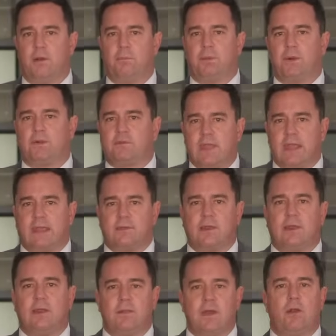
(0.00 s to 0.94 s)

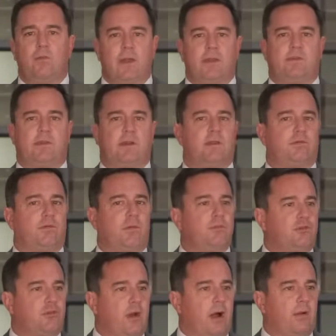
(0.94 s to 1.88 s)
protecting their residents
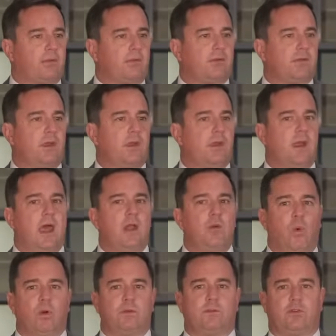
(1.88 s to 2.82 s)
from droughts
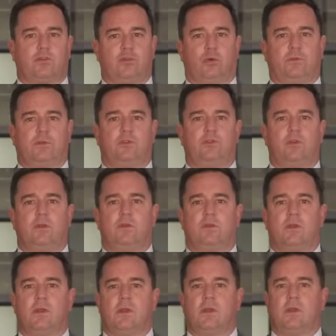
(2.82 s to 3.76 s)
and water shortages,